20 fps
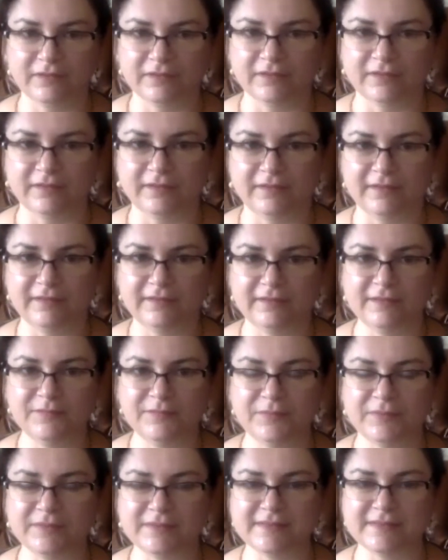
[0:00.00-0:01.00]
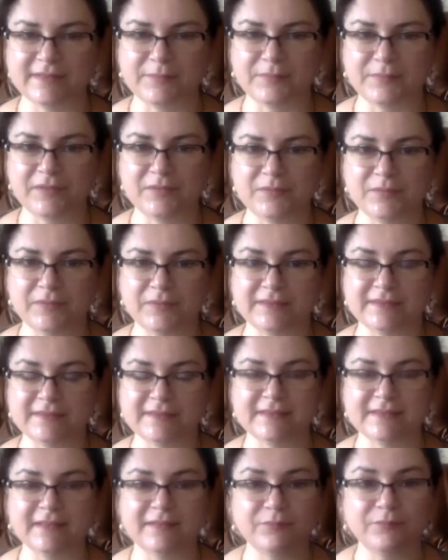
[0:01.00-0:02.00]
let it pass a couple of
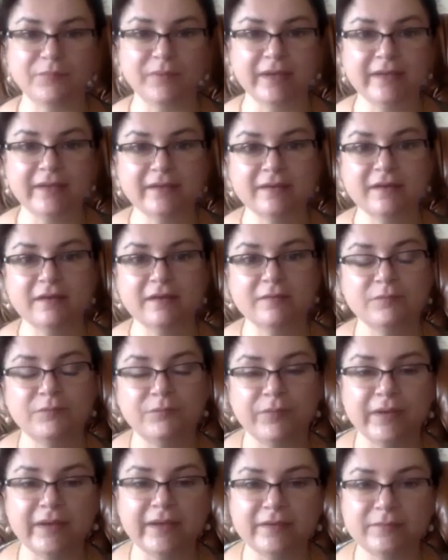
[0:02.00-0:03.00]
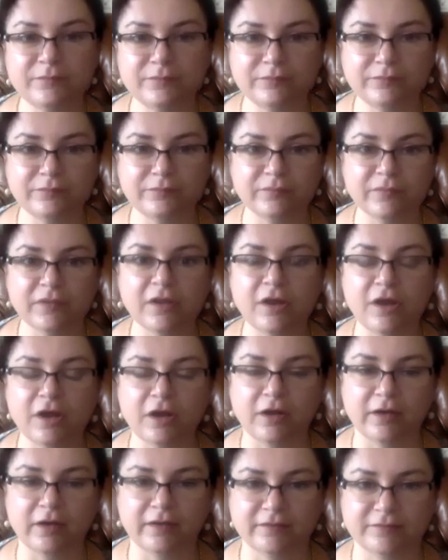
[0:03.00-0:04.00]
months, buy a
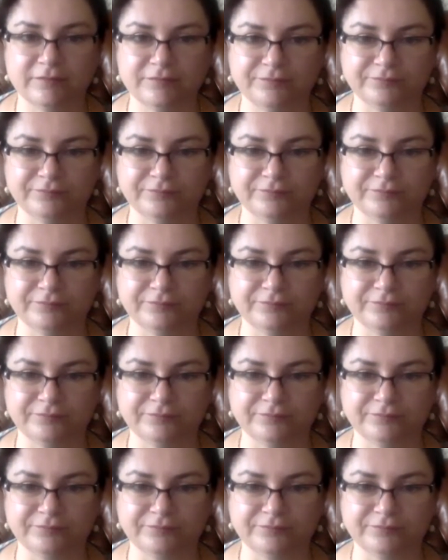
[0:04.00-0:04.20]
car.